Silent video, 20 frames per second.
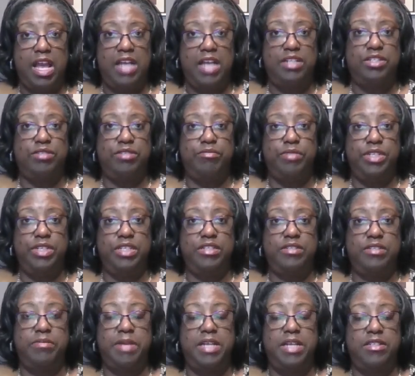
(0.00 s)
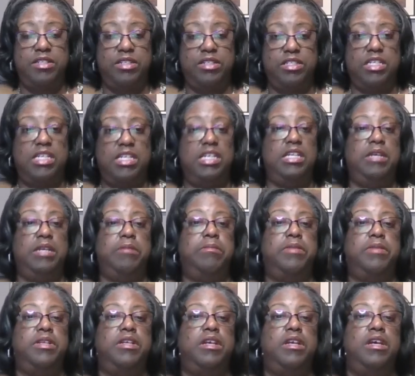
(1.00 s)
I should be expected to keep.
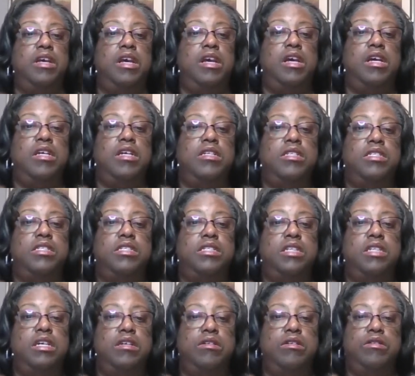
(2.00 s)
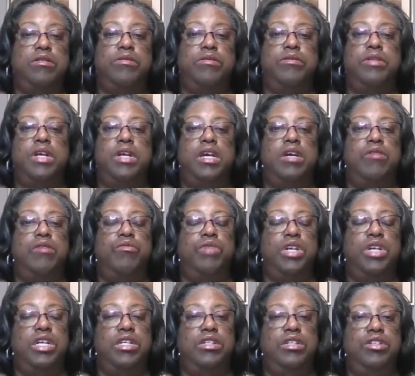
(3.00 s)
So
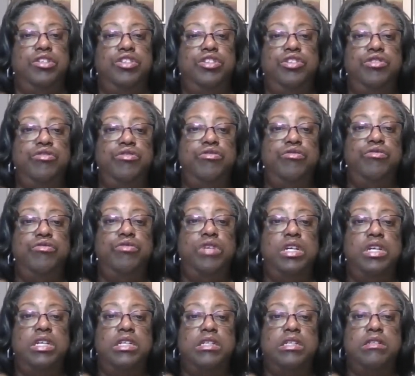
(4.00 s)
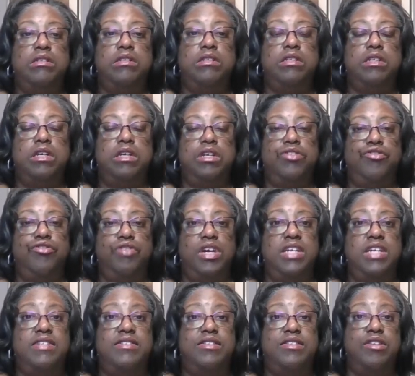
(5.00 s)
when you
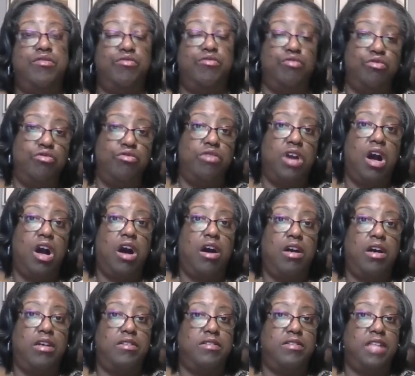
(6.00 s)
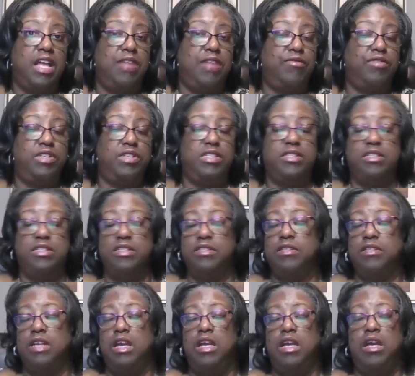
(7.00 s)
address the root cause, like for
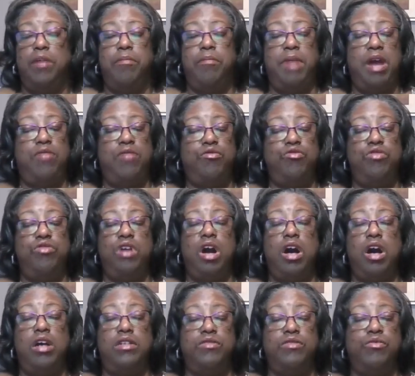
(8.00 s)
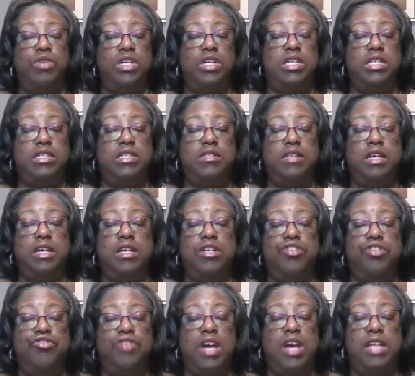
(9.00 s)
instance, my root cause was
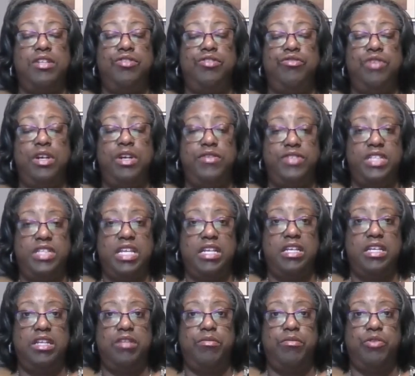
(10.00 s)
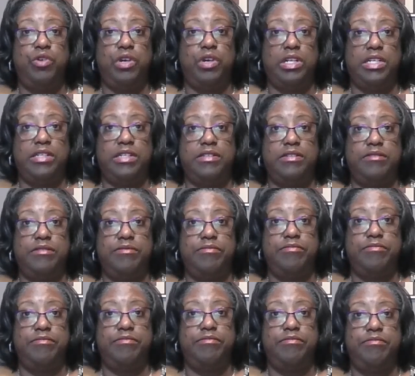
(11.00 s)
trying to do everything in the mornings
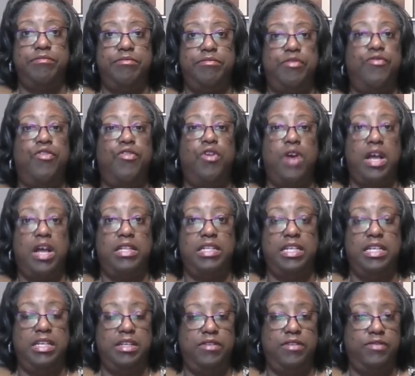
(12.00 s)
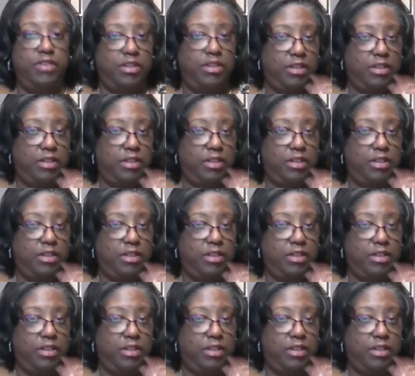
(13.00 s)
before I leave.